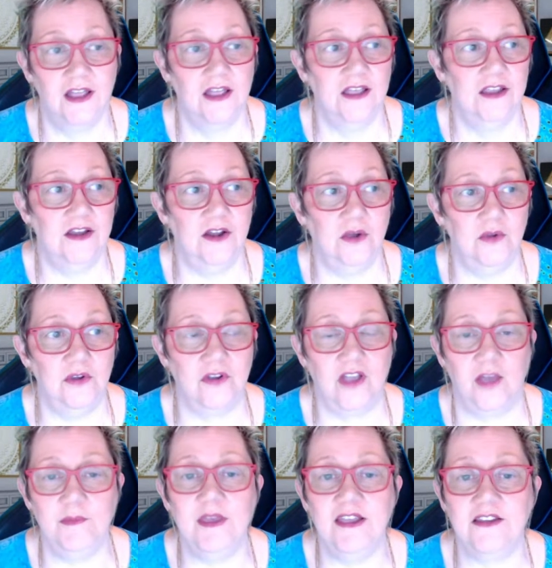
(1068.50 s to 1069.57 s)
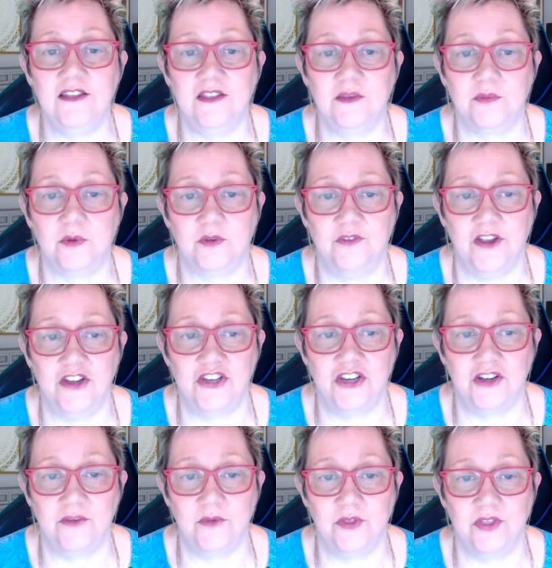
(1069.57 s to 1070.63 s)
you're coming into this
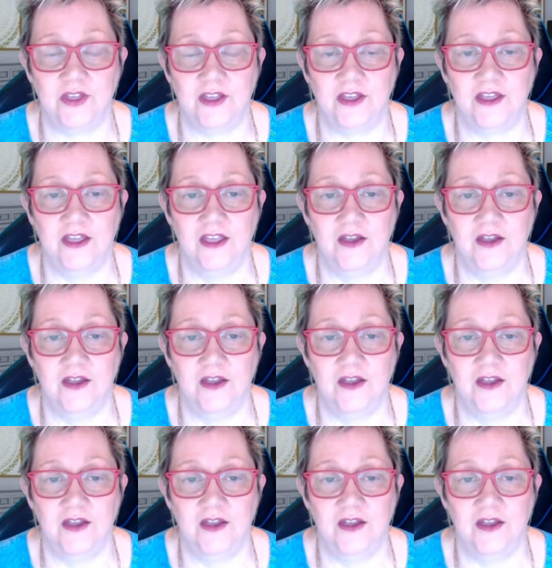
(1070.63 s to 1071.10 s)
profession with a